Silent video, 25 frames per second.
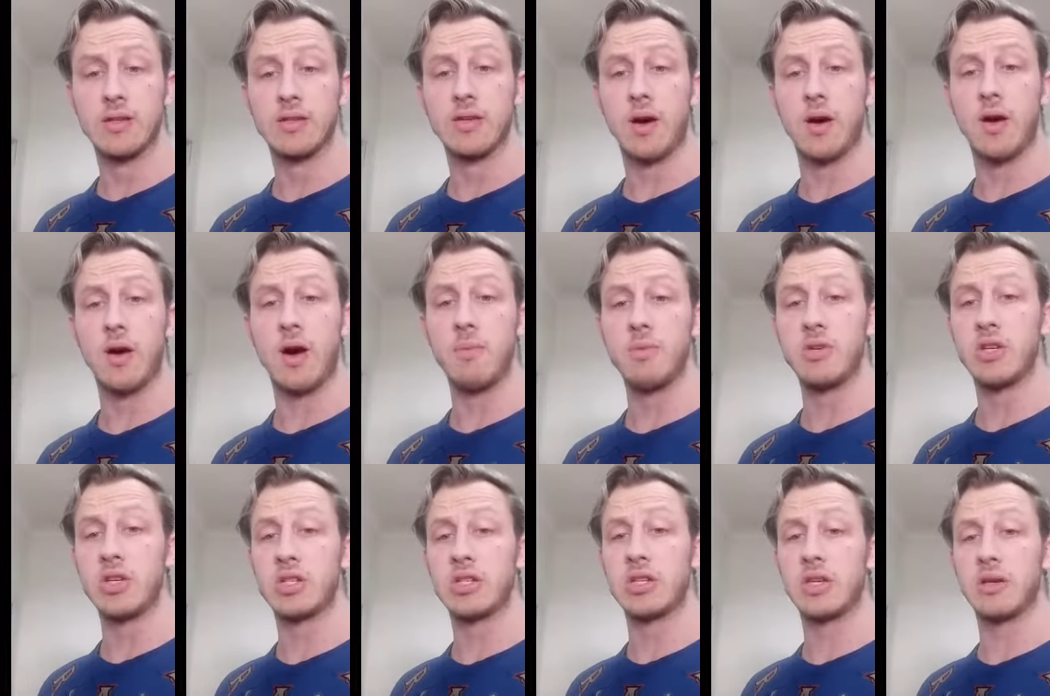So
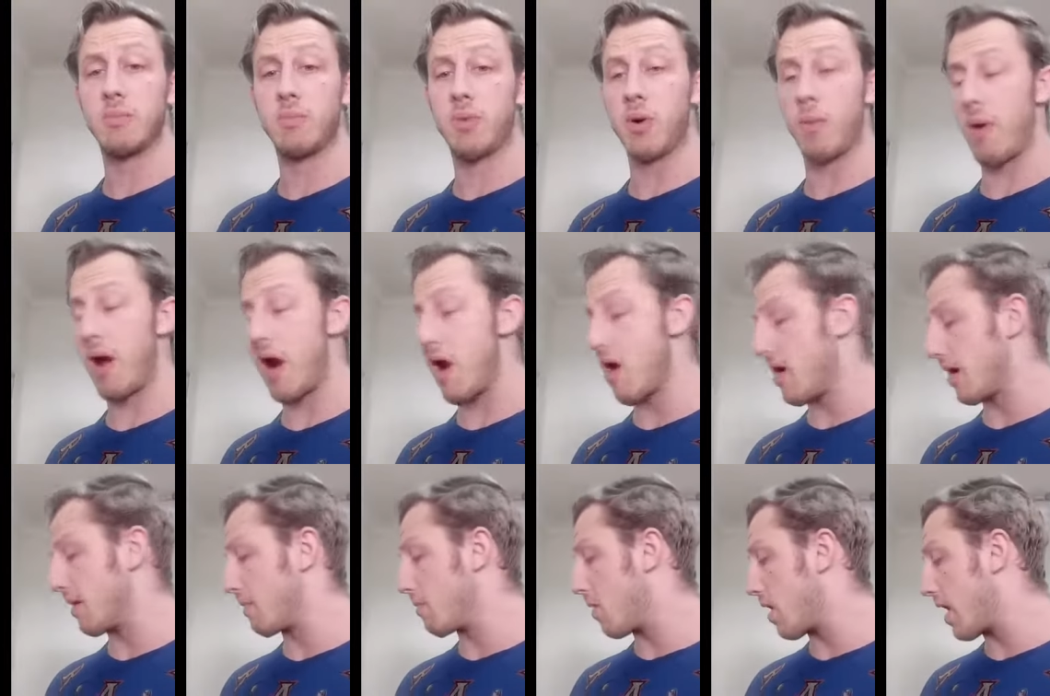I'm just
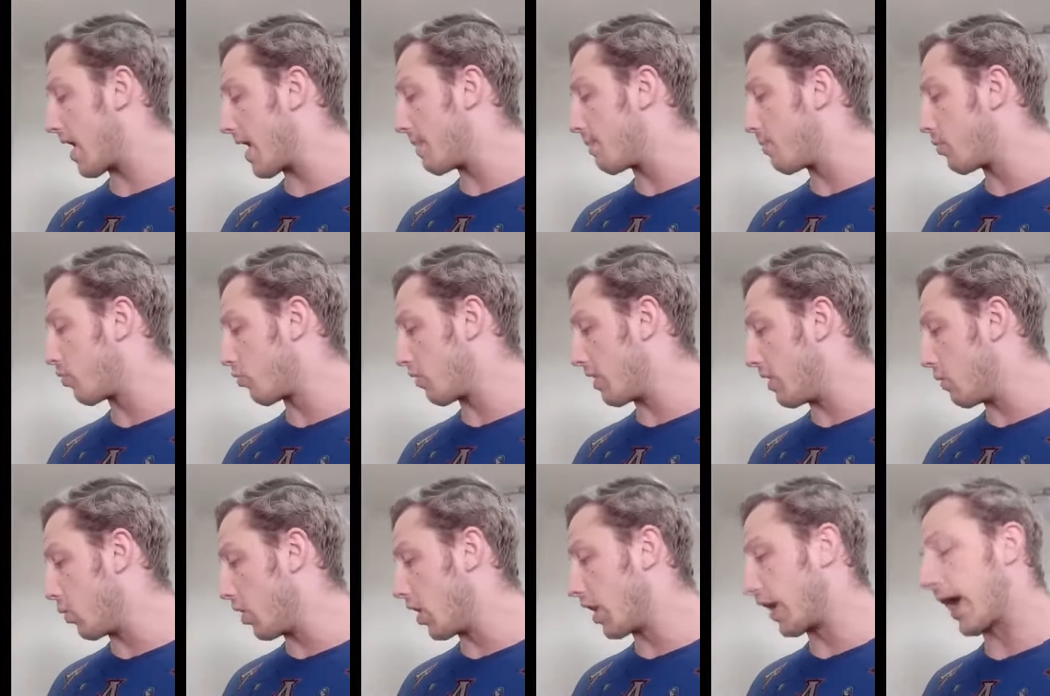preparing my
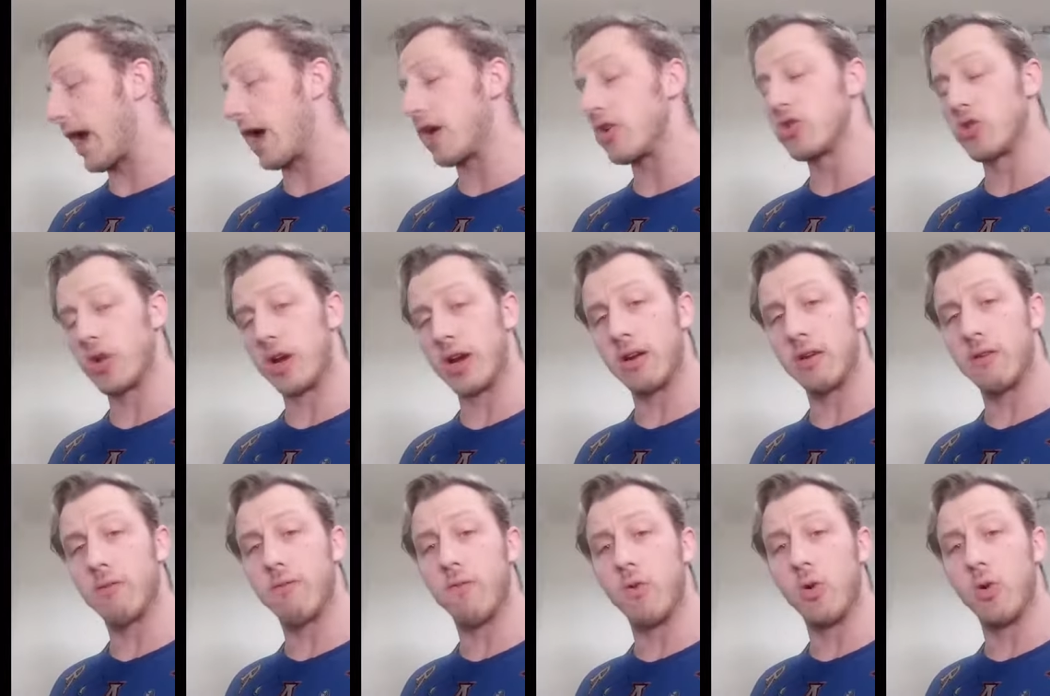pre-workout drink